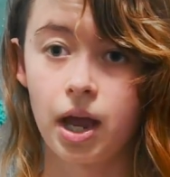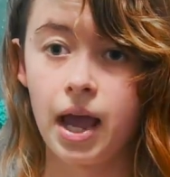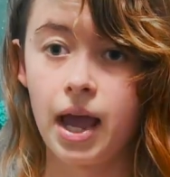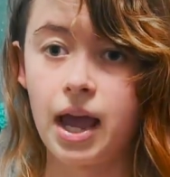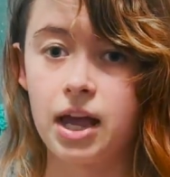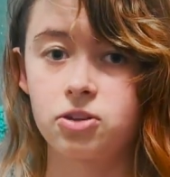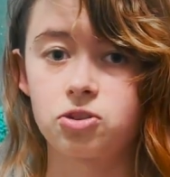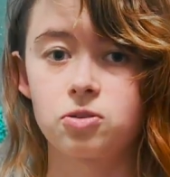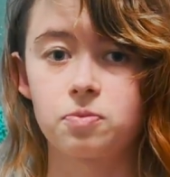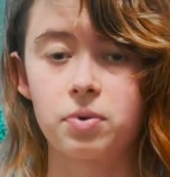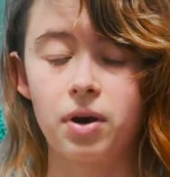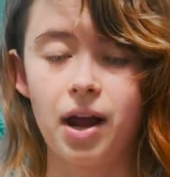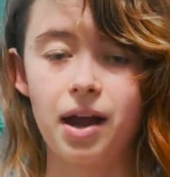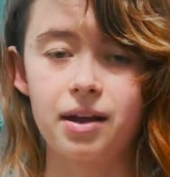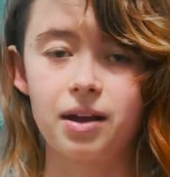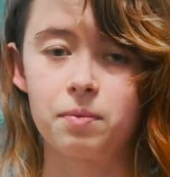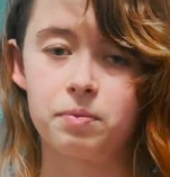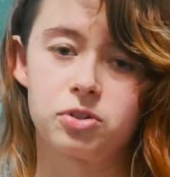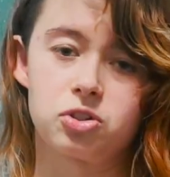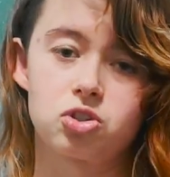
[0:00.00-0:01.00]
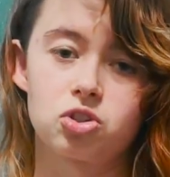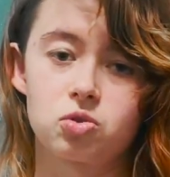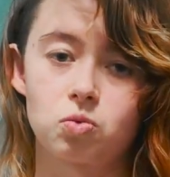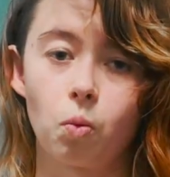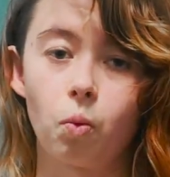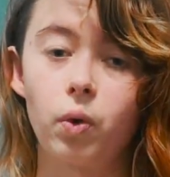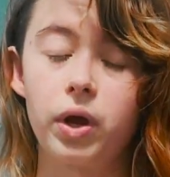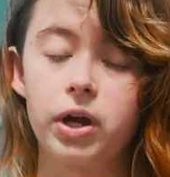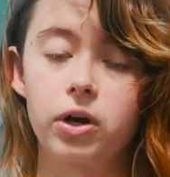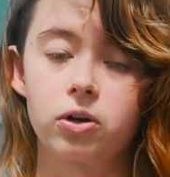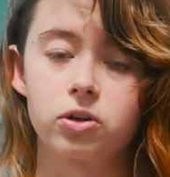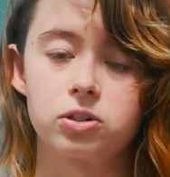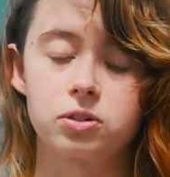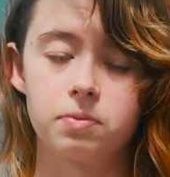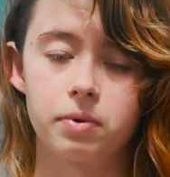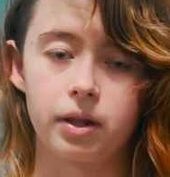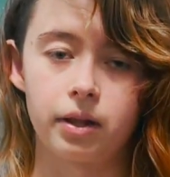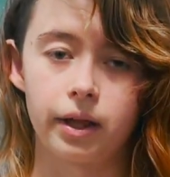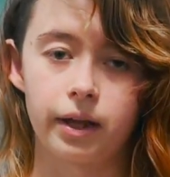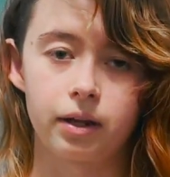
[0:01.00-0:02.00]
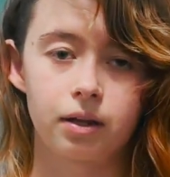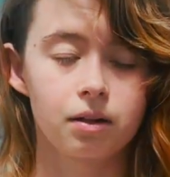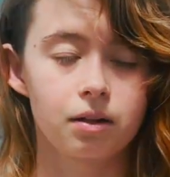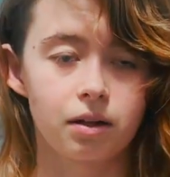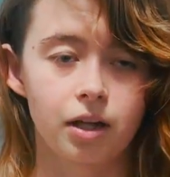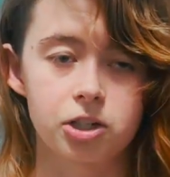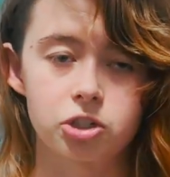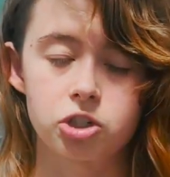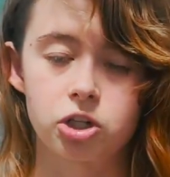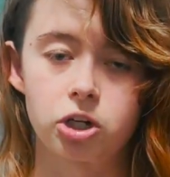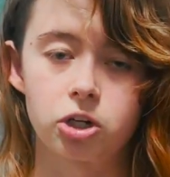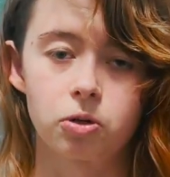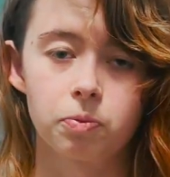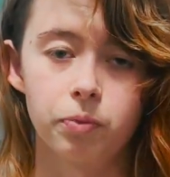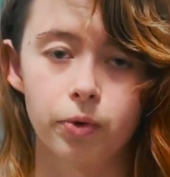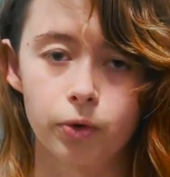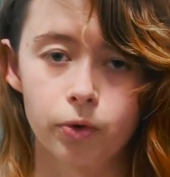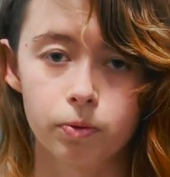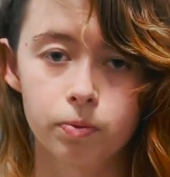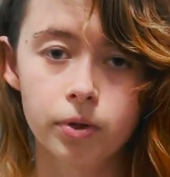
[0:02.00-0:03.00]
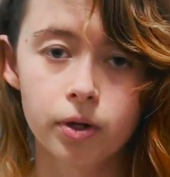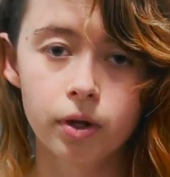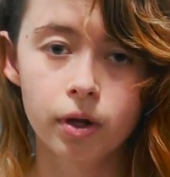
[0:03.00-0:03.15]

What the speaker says: and super high up is just weird to be like clutching your boob.